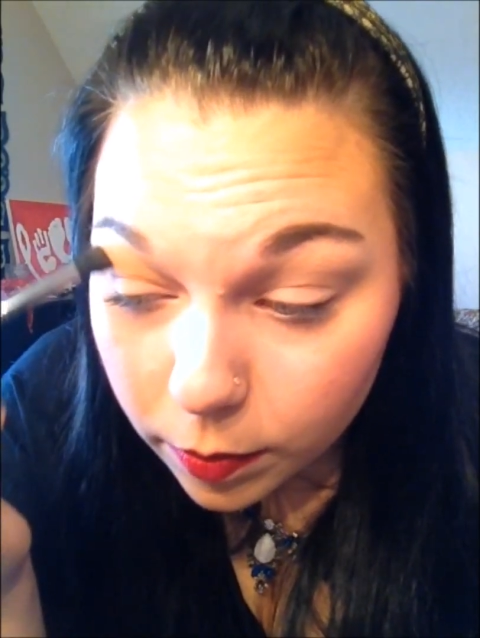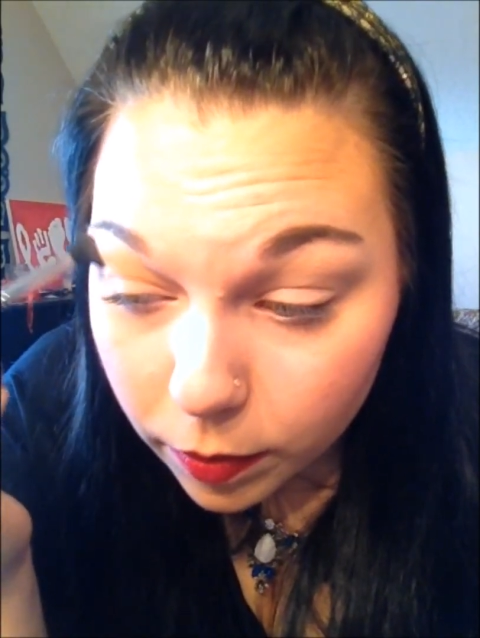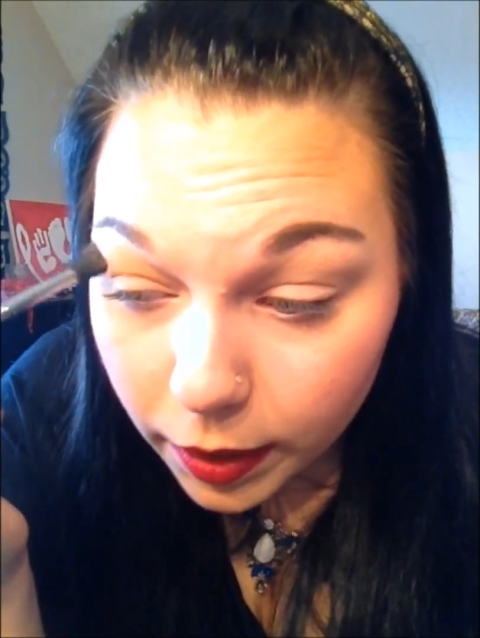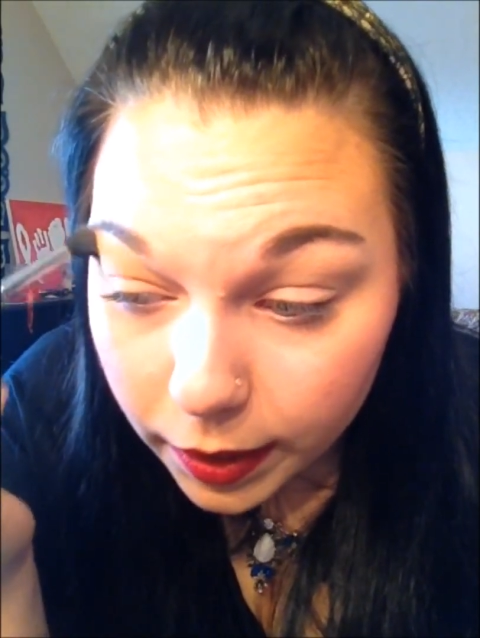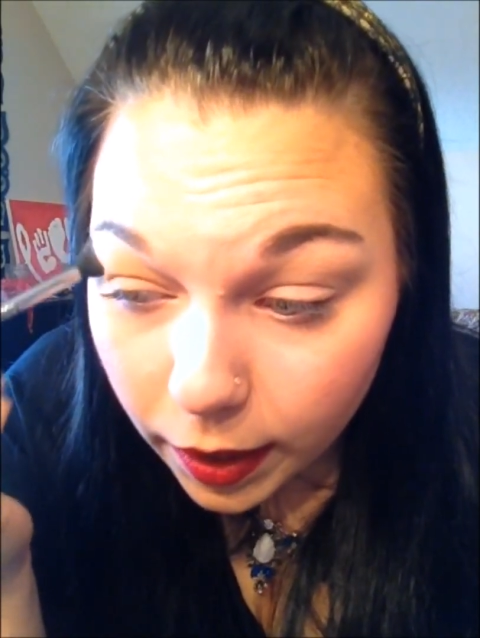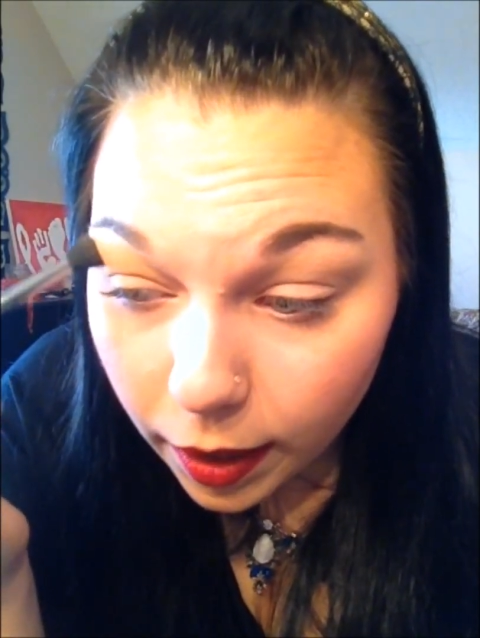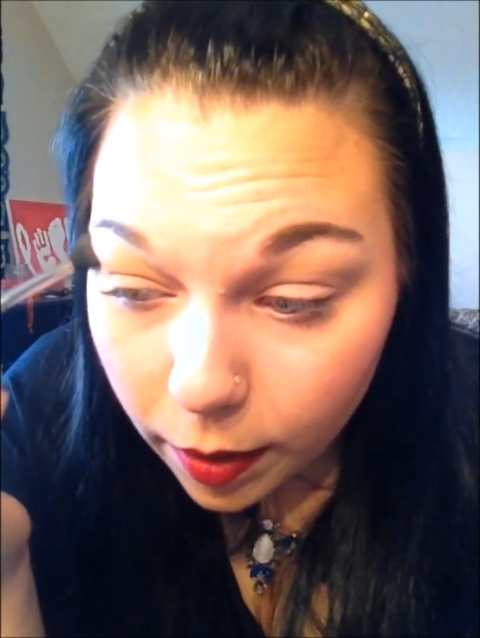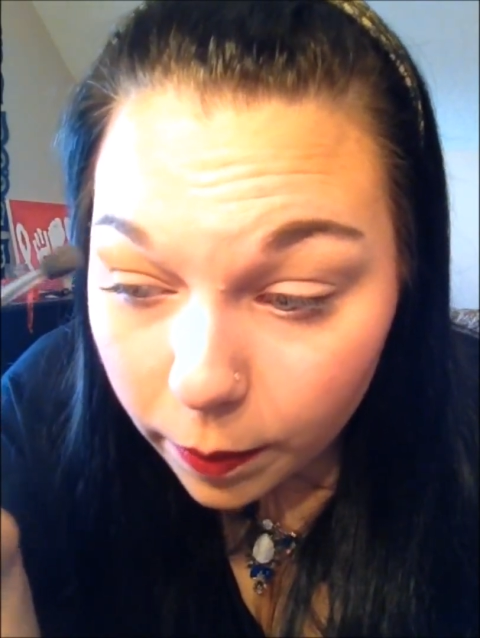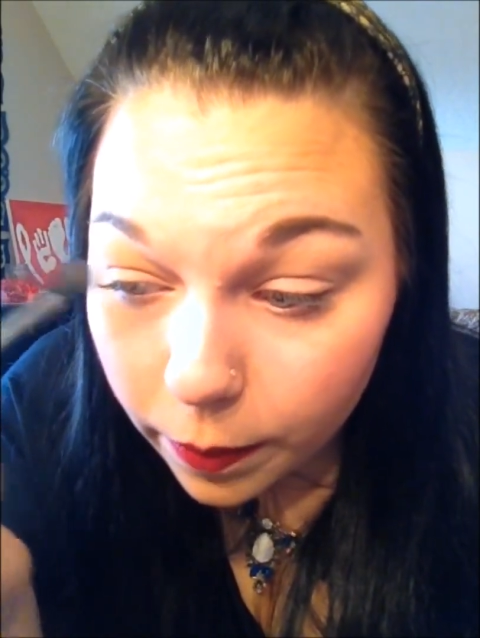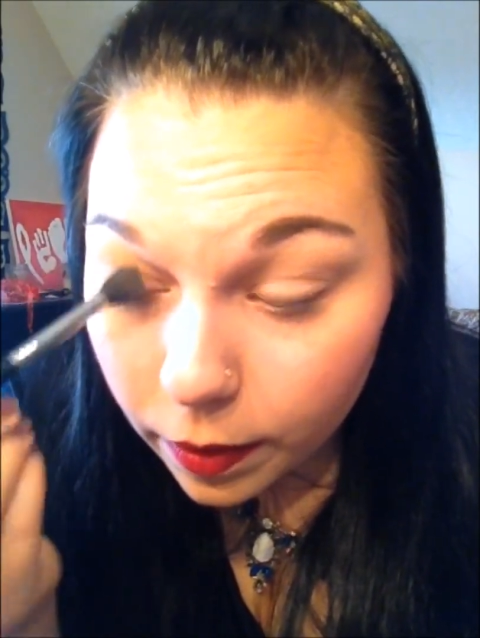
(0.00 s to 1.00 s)
blend
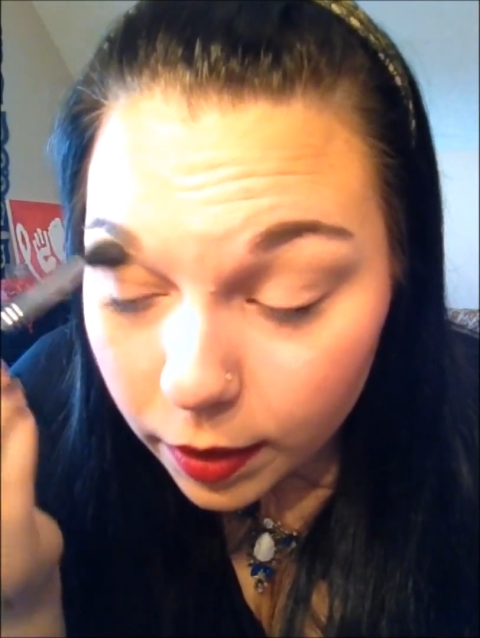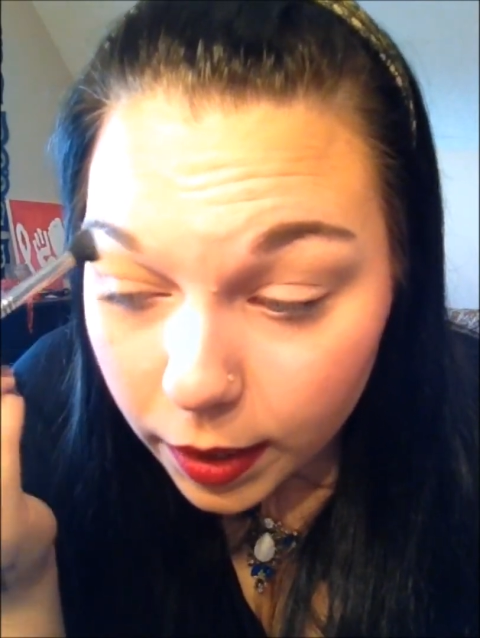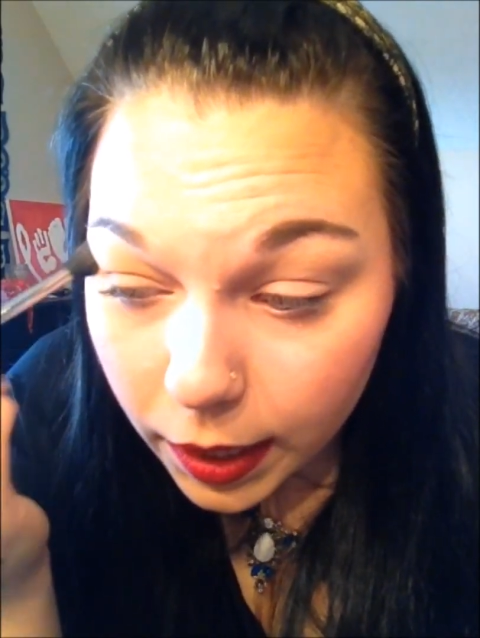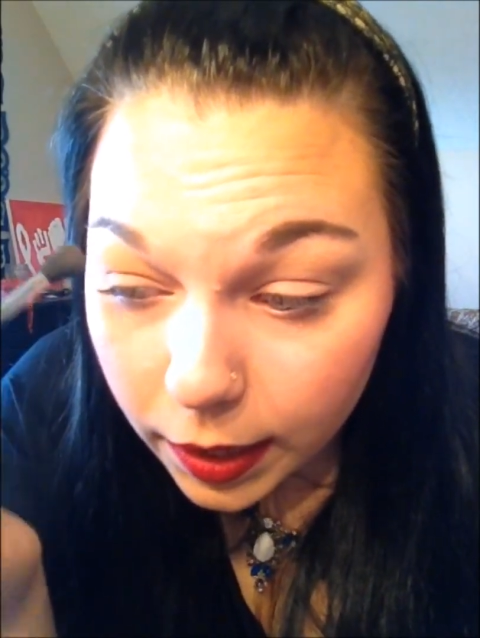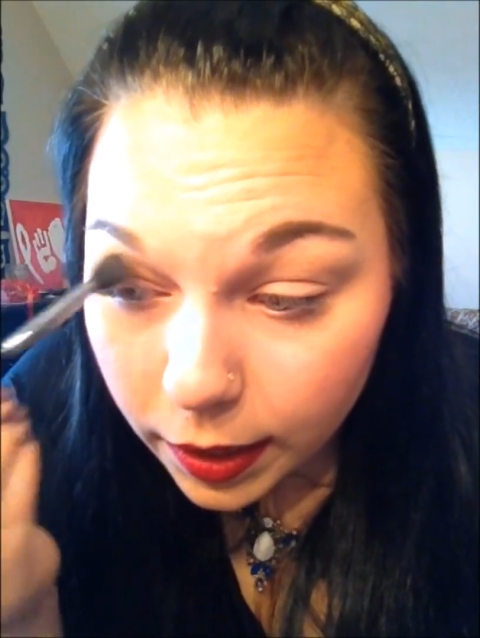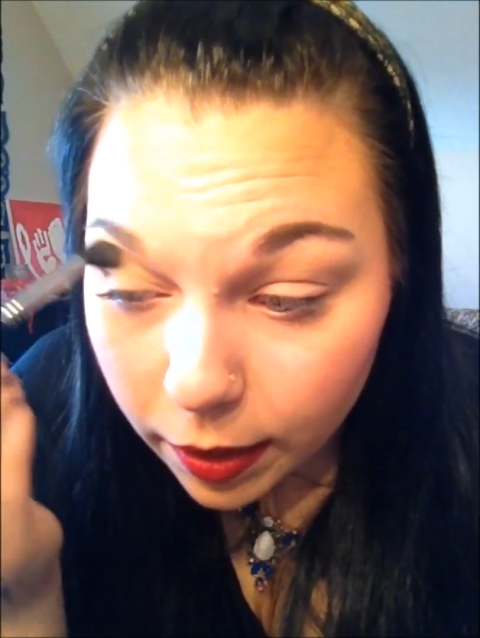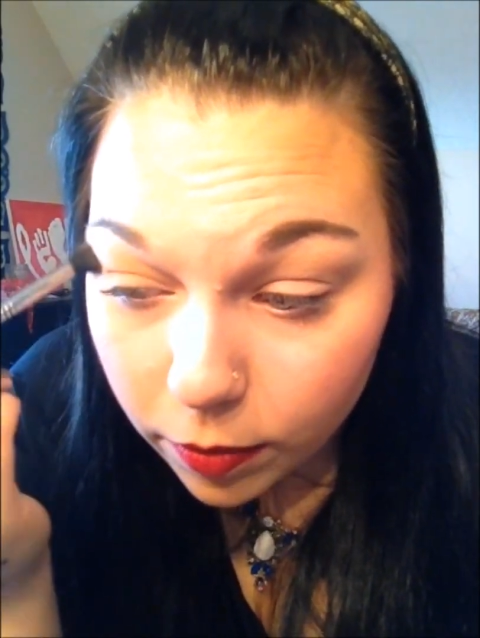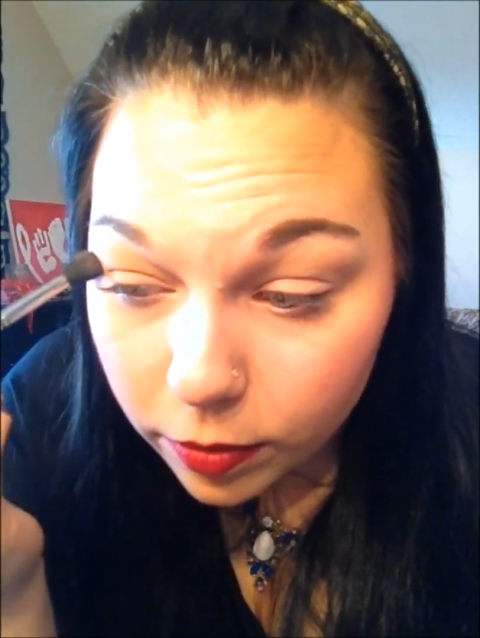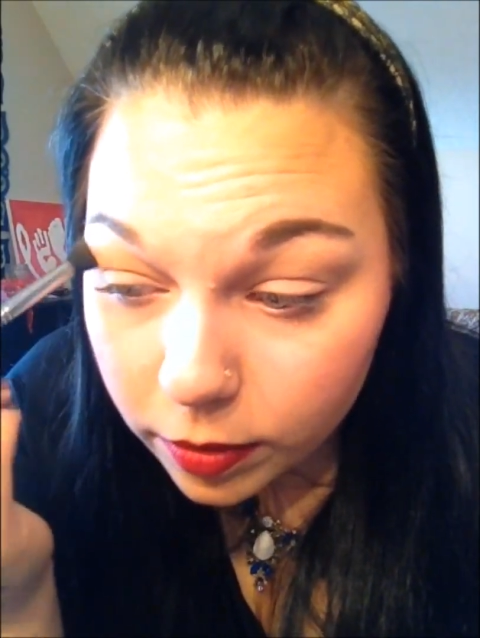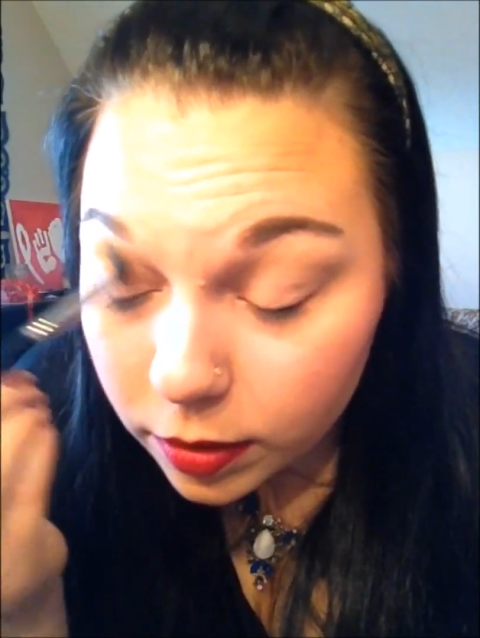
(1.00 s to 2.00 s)
up and
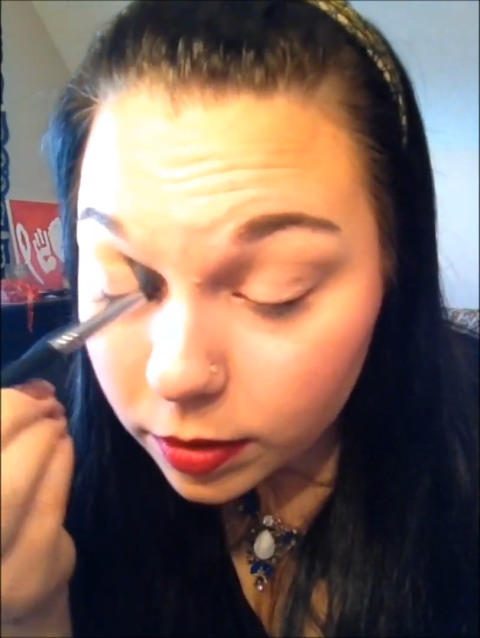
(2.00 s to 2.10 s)
out.